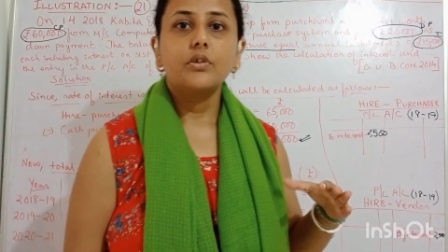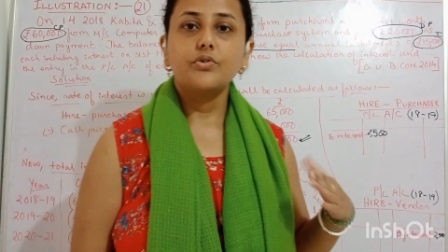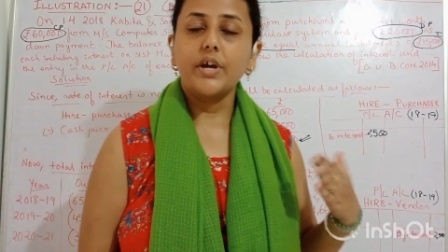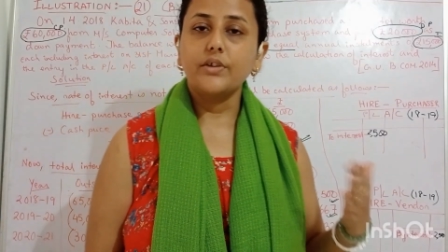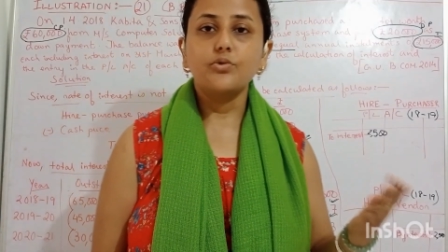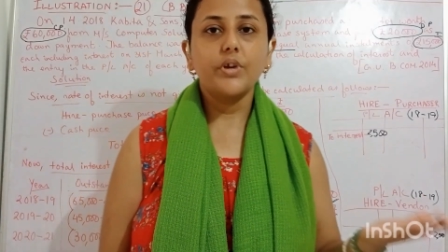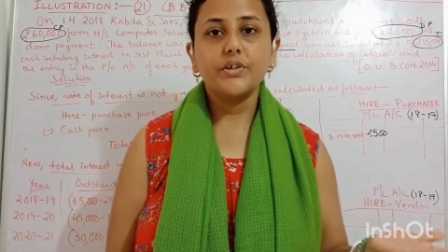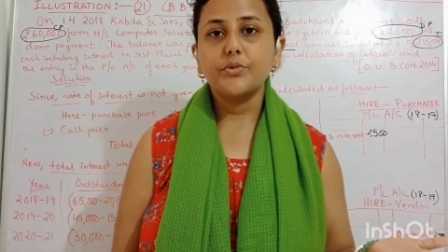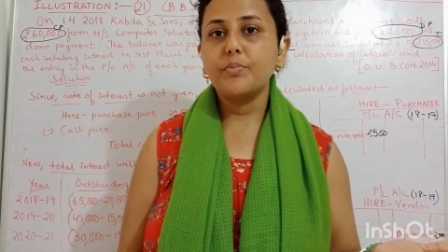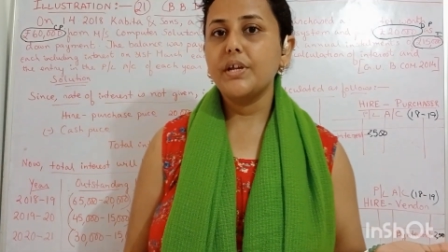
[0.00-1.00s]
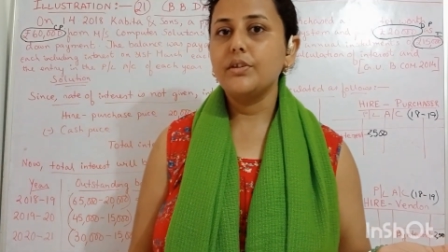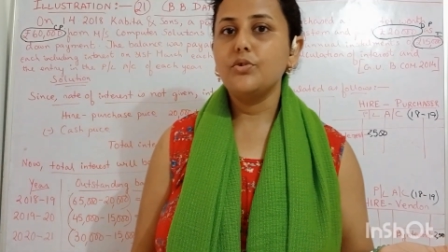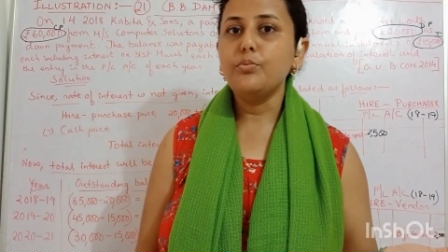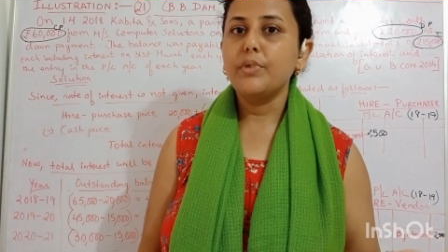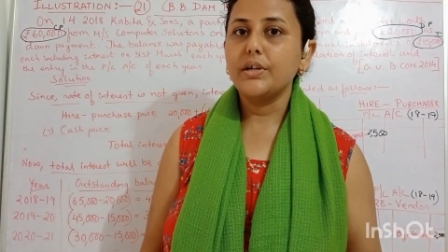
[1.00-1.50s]
tried to explain
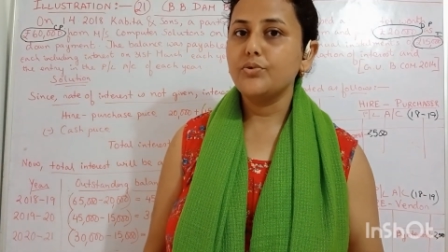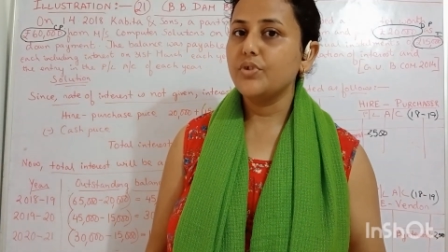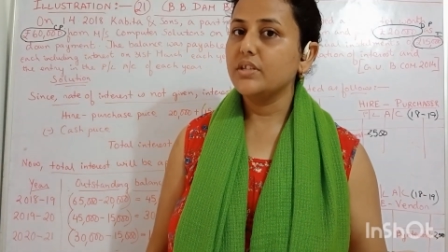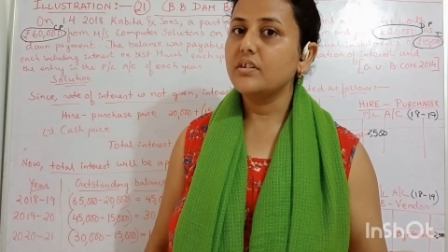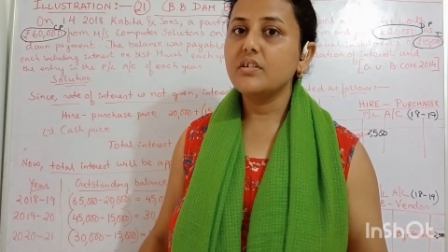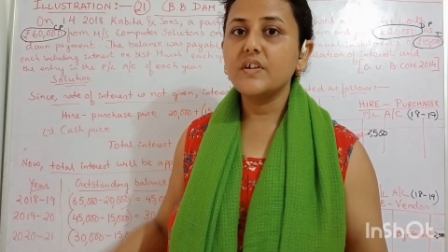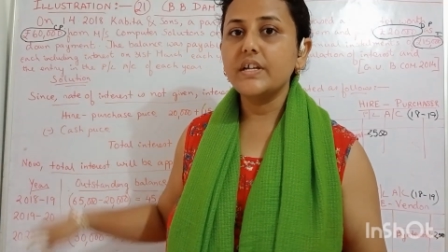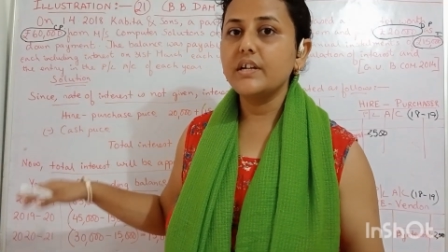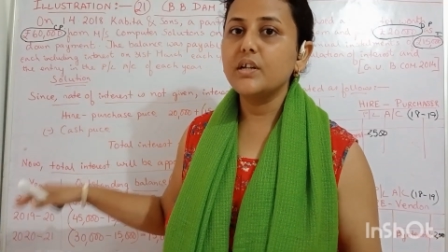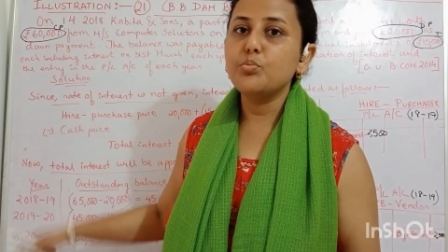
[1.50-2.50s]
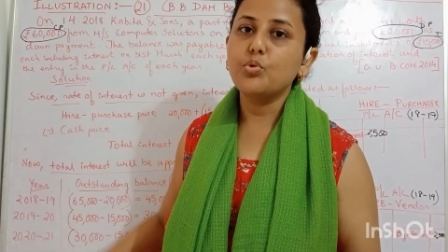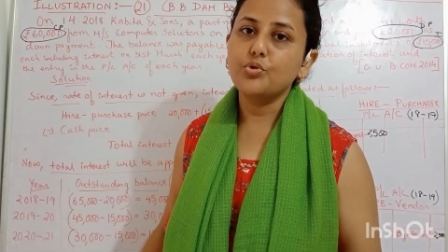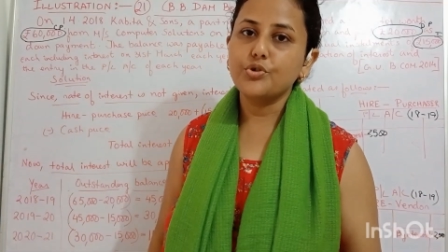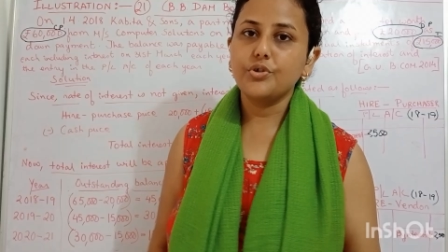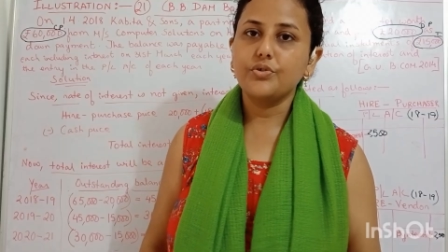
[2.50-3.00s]
you by doing the critical
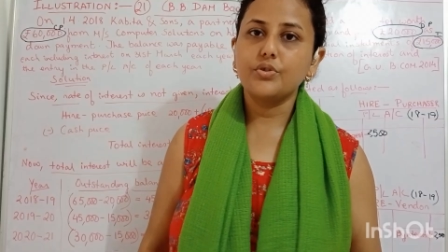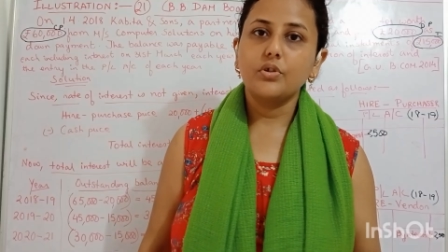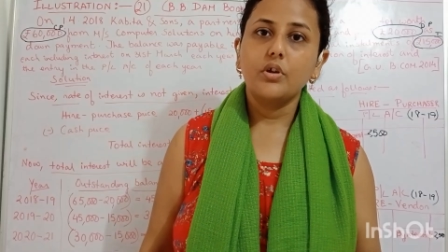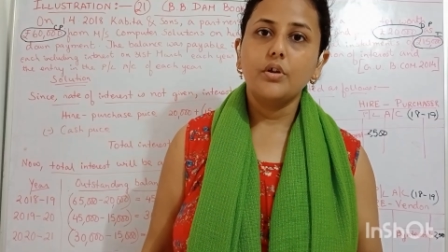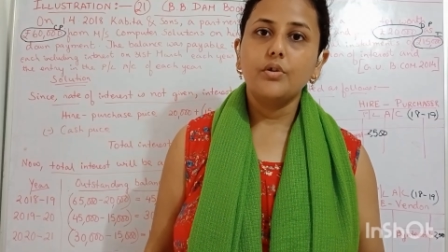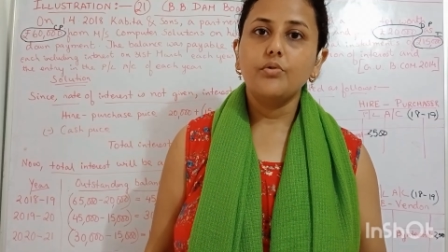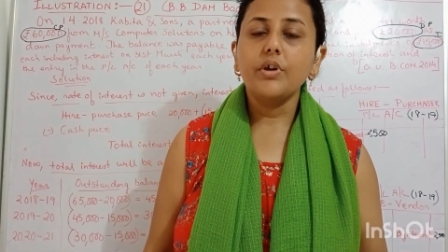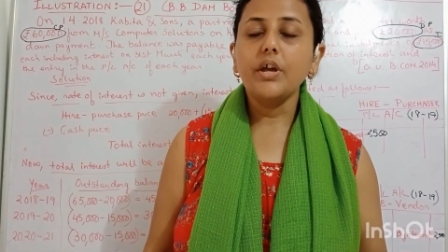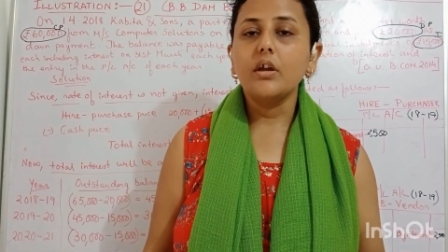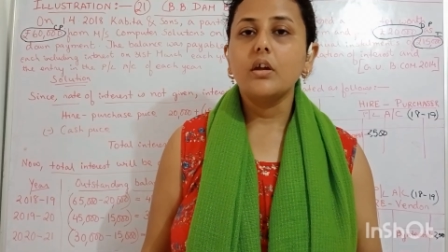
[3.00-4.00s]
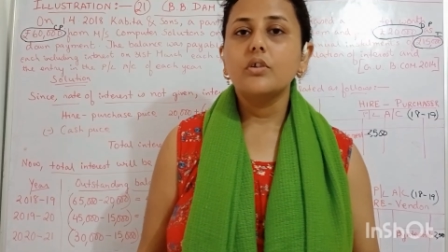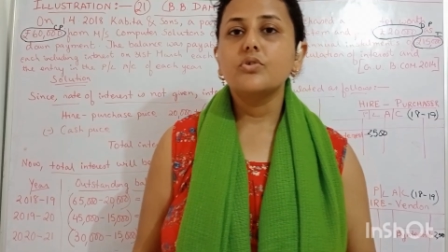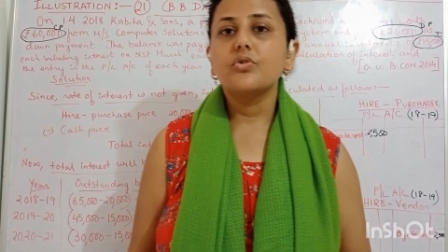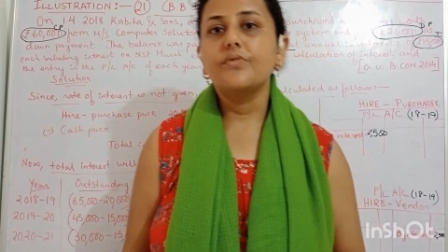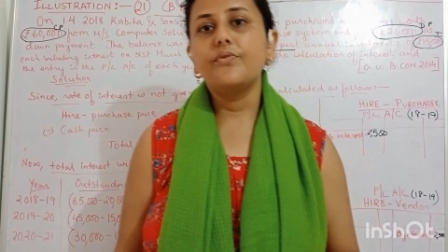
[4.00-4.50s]
portions. Okay,
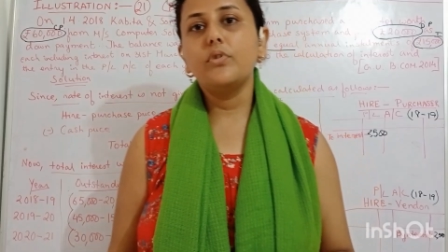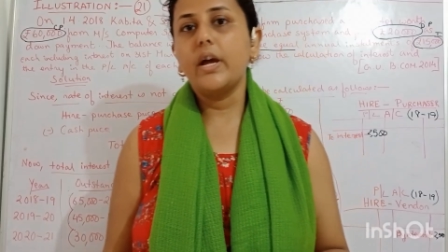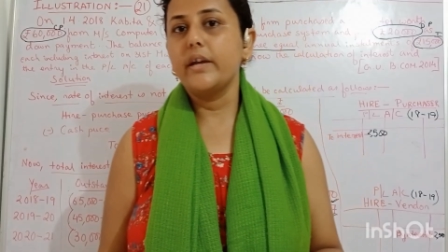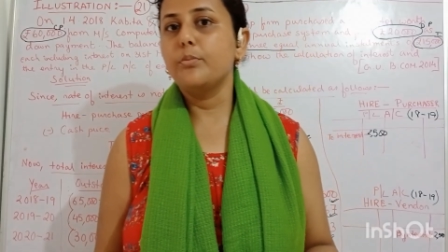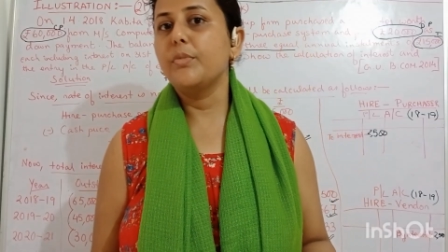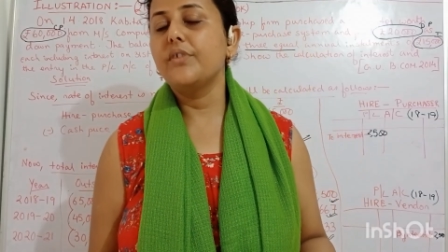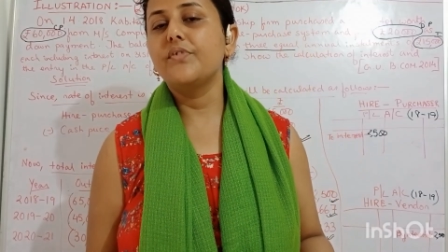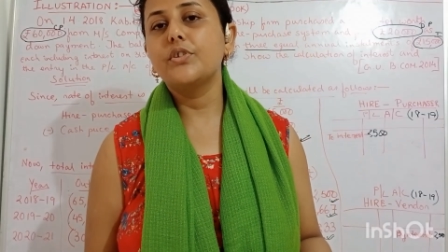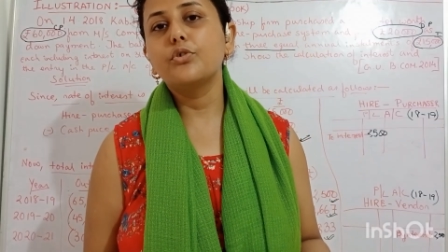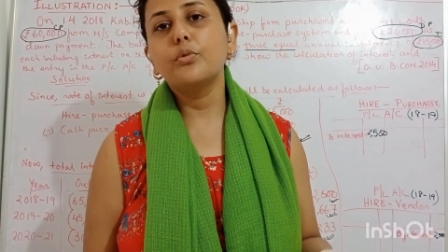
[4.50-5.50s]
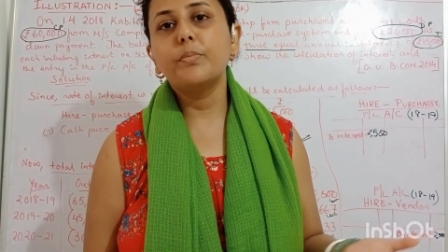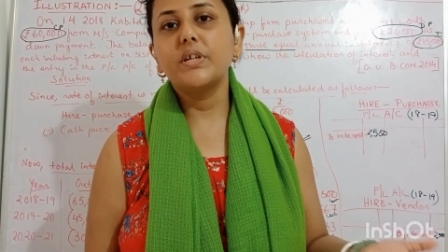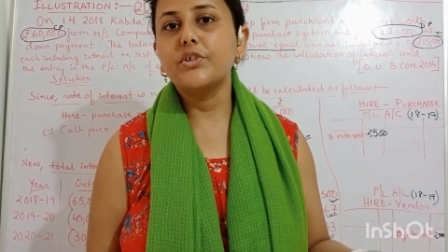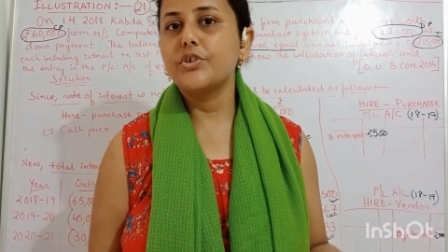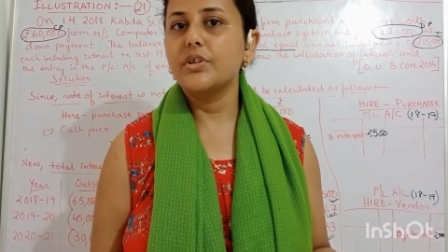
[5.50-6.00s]
so if you like my video,
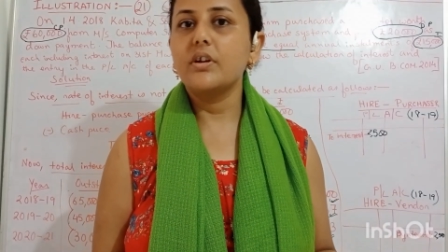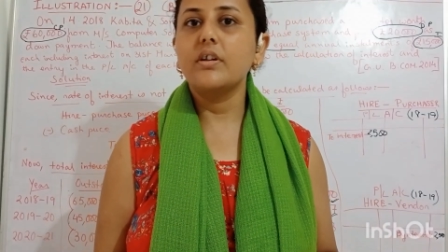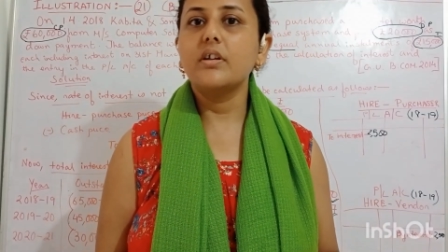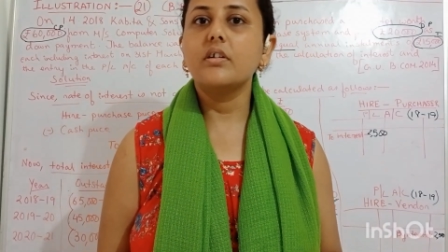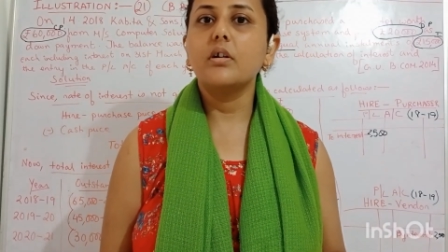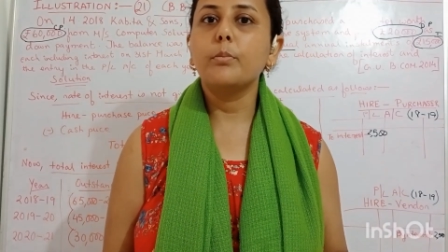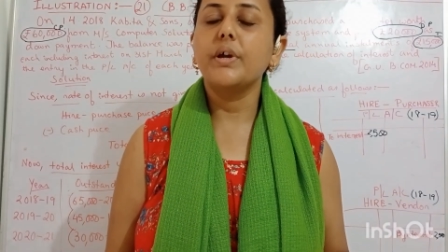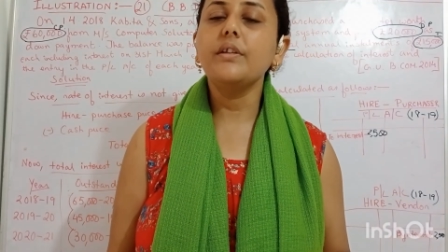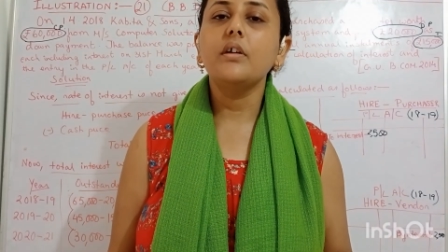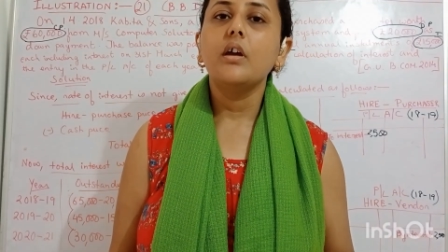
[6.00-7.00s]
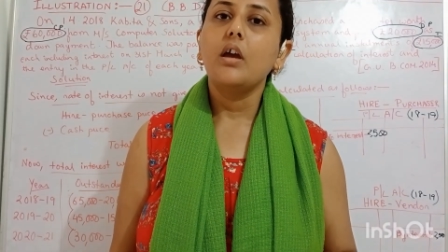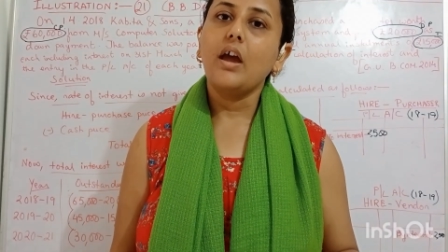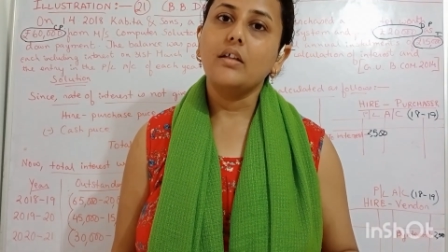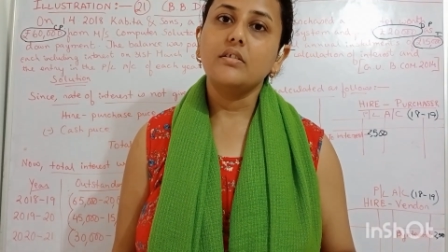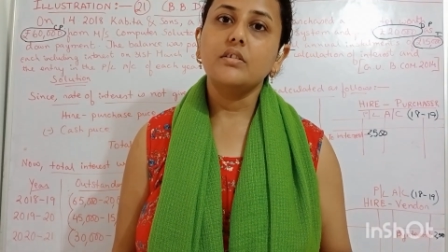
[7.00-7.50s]
please share and comment,
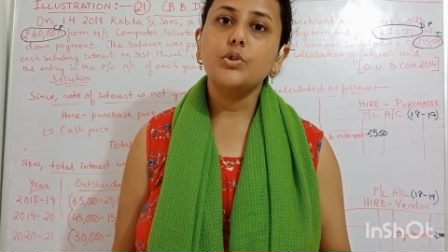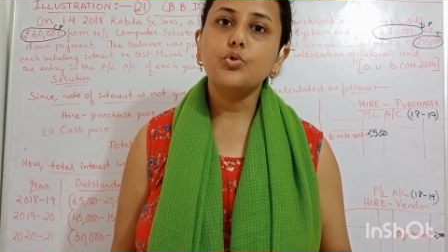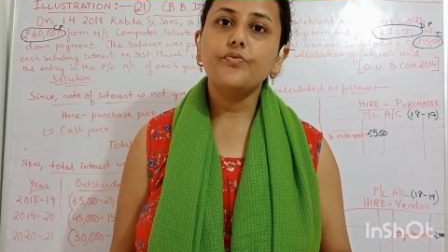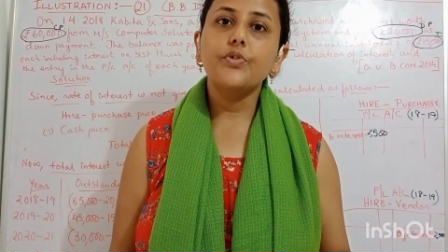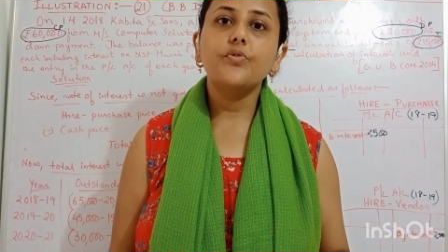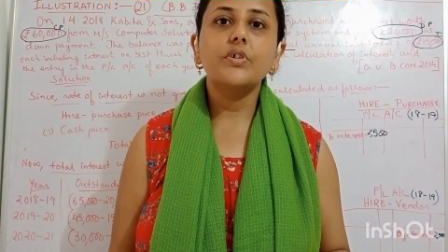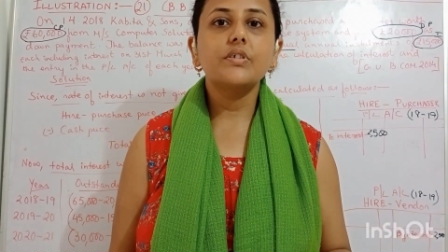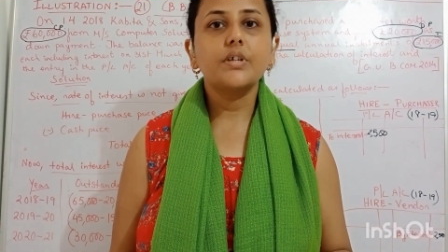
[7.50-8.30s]
and the new viewers,